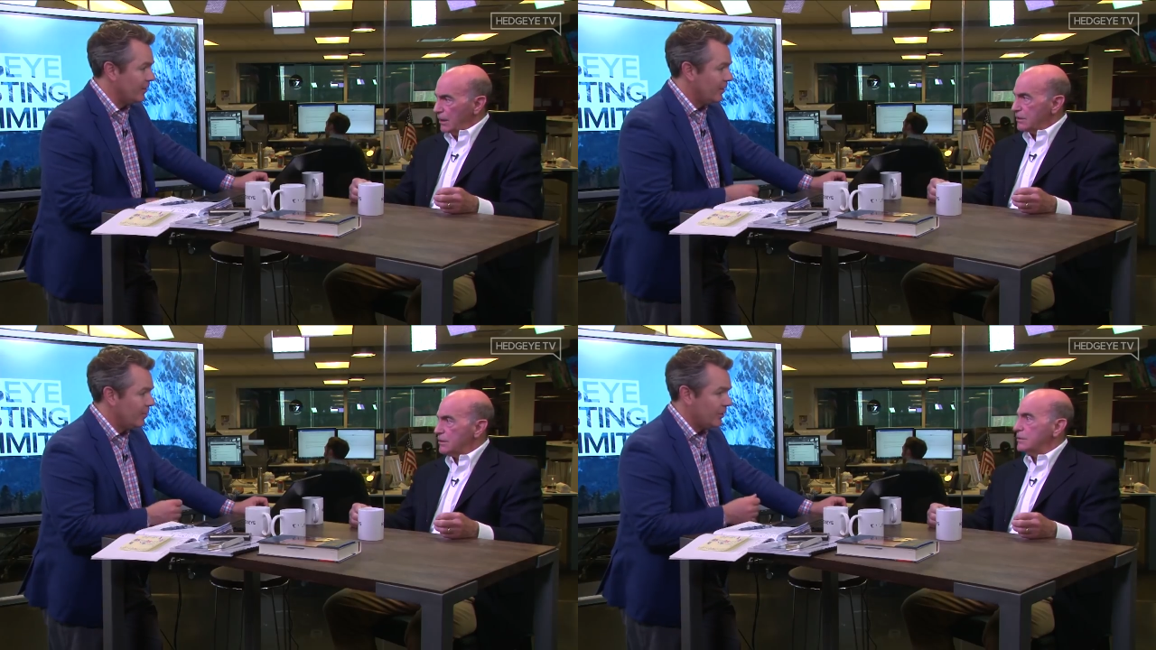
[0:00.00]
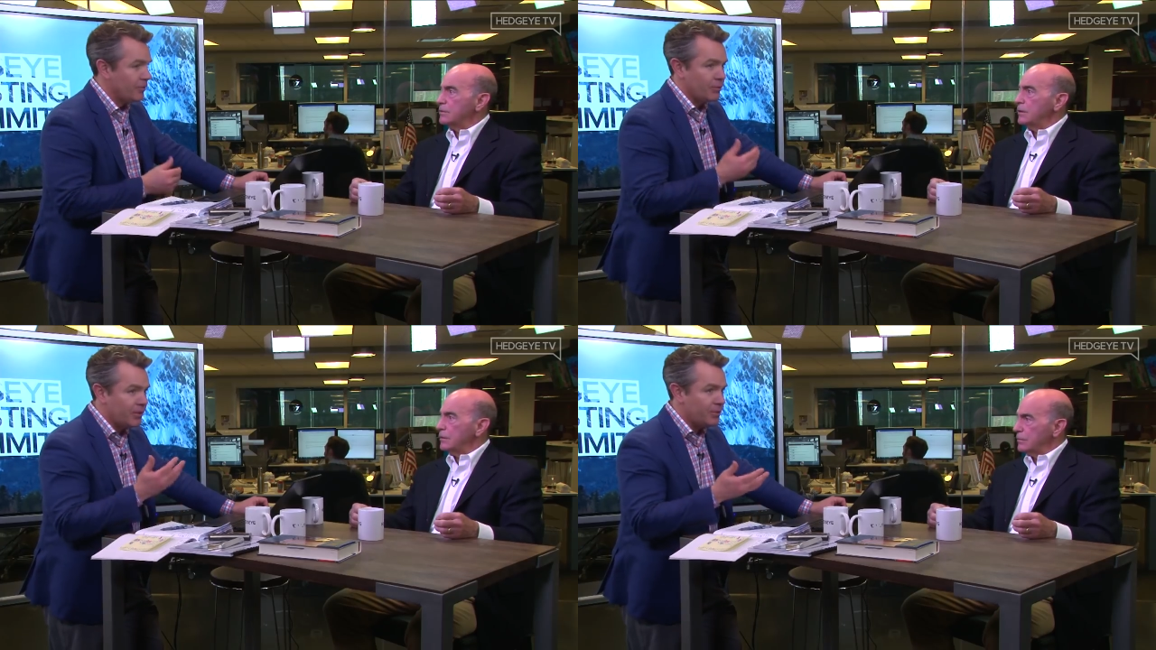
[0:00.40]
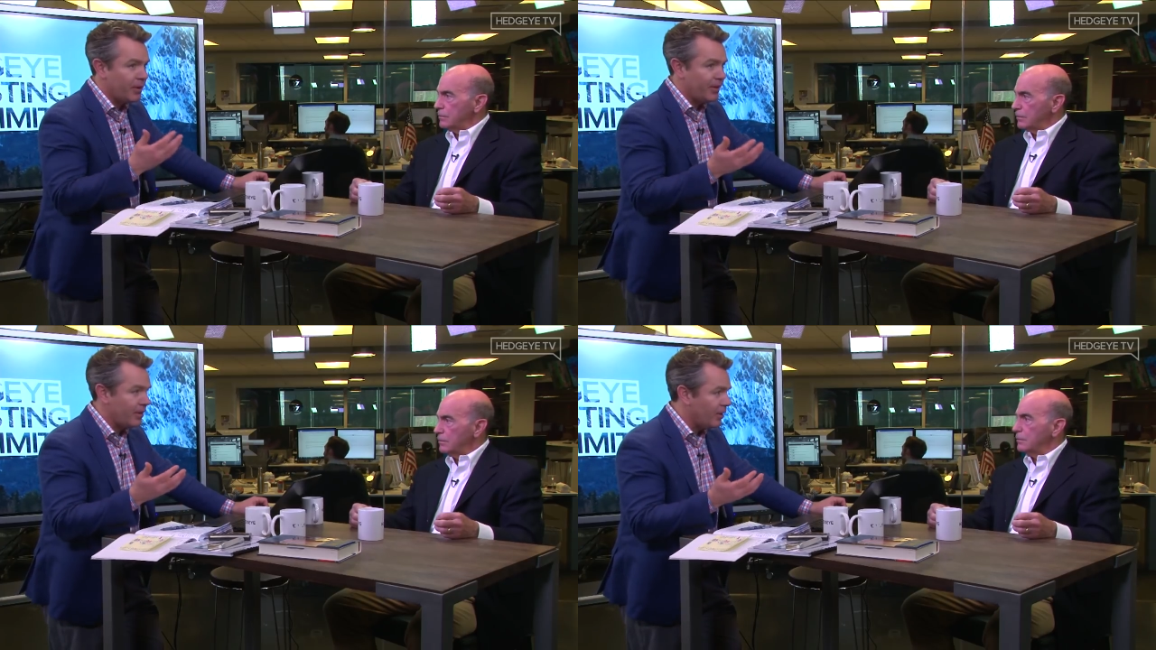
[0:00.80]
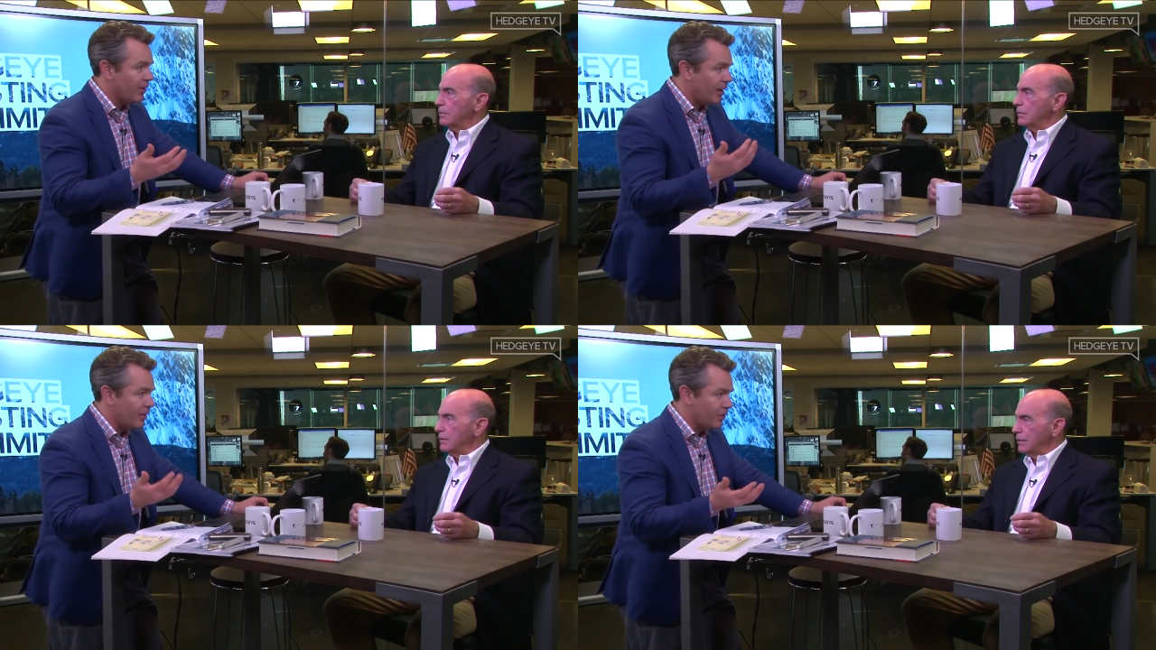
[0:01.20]
Speaker 1: Yes. But there's a reason why they
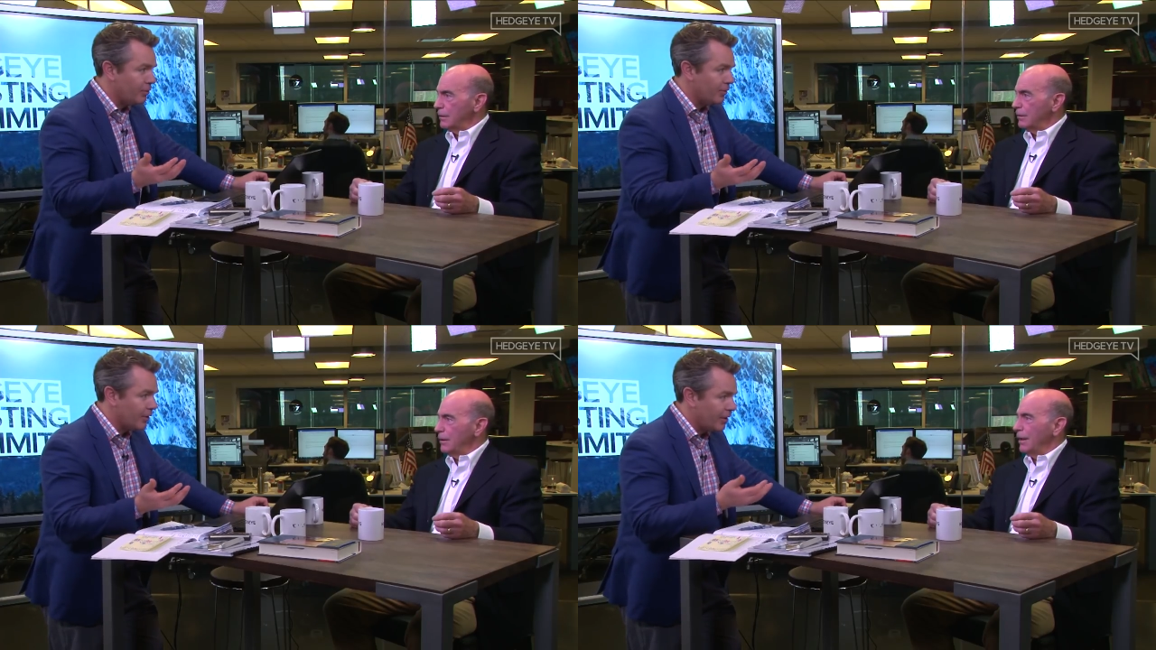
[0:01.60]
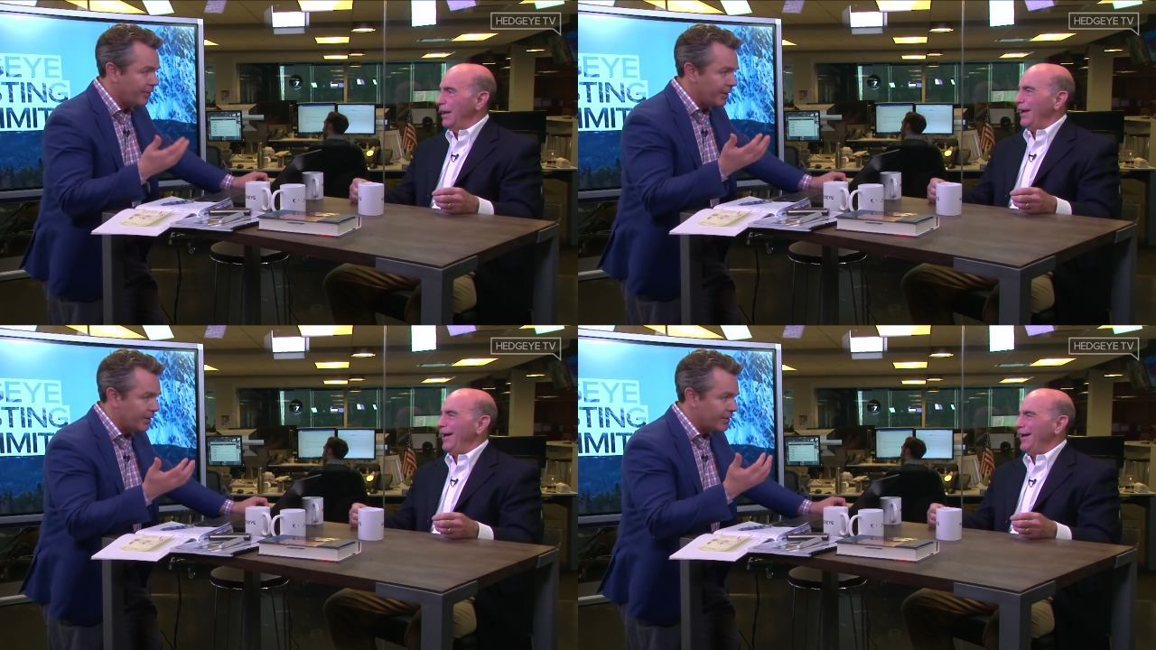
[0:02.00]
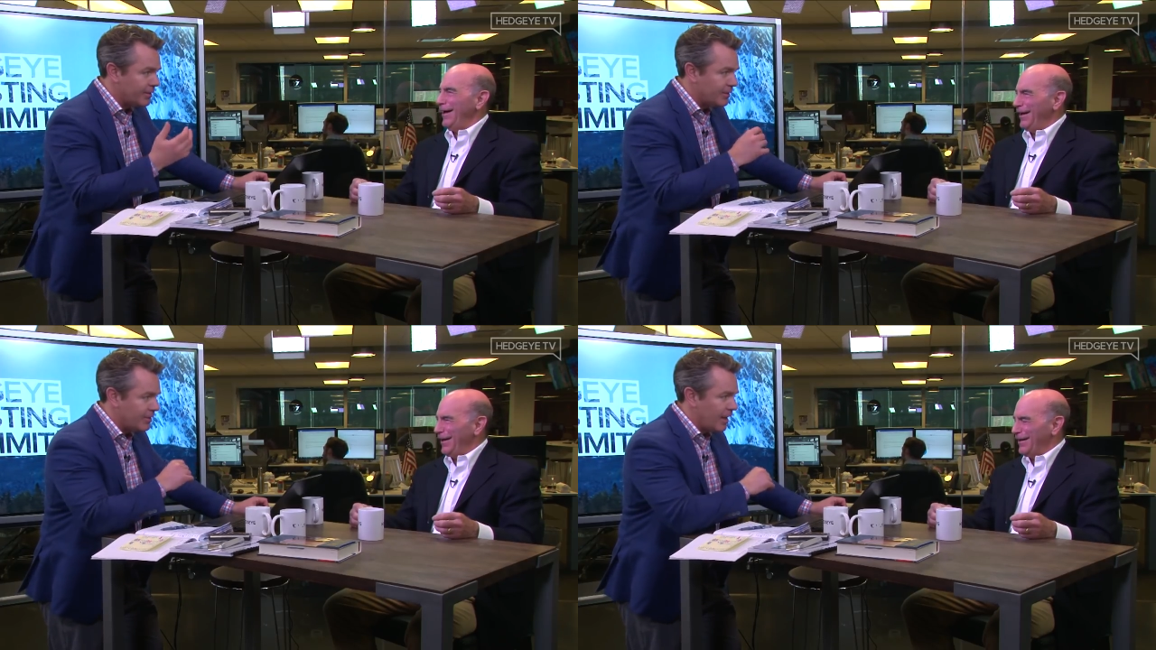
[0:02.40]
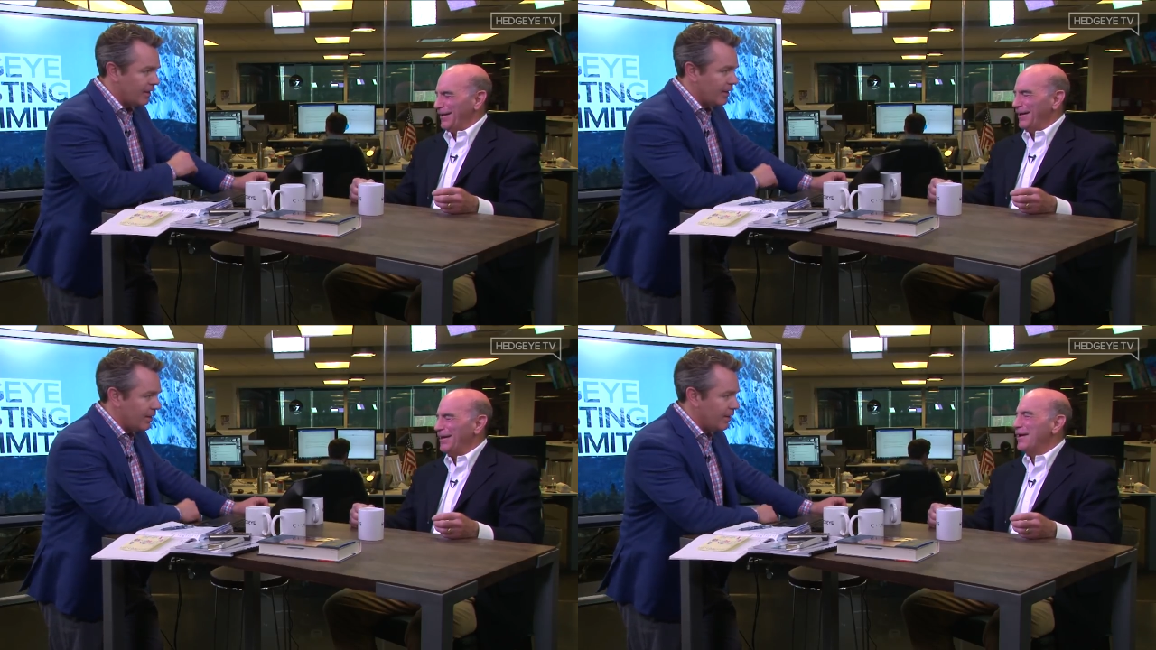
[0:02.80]
call it Vancouver. I mean, it's
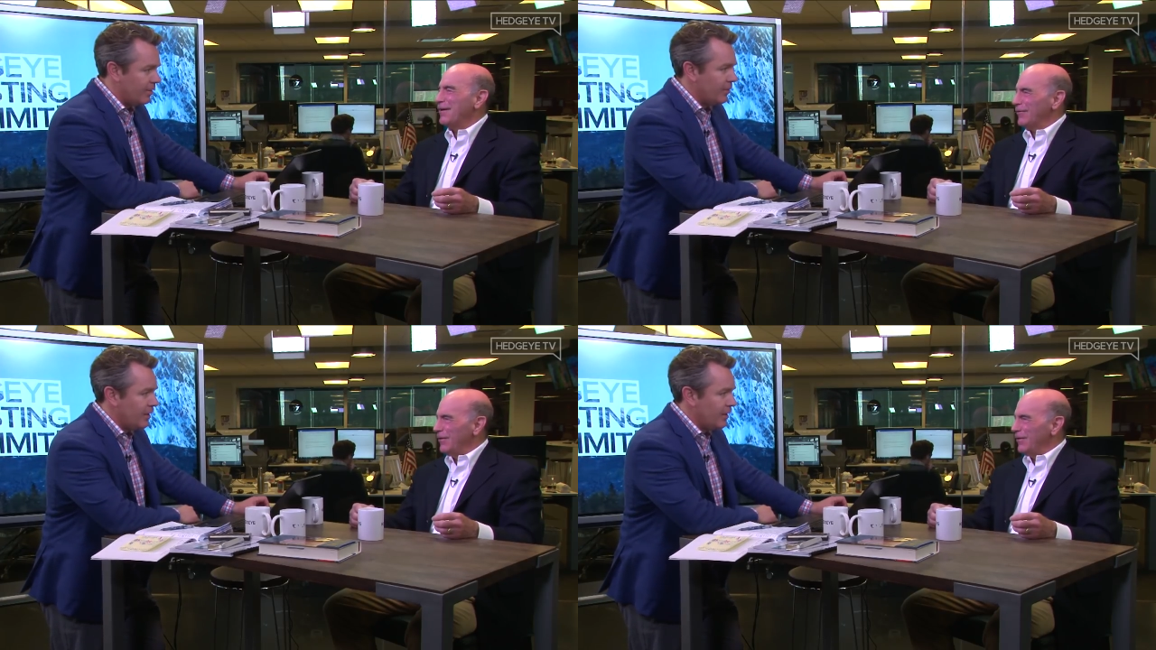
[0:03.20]
not like, um,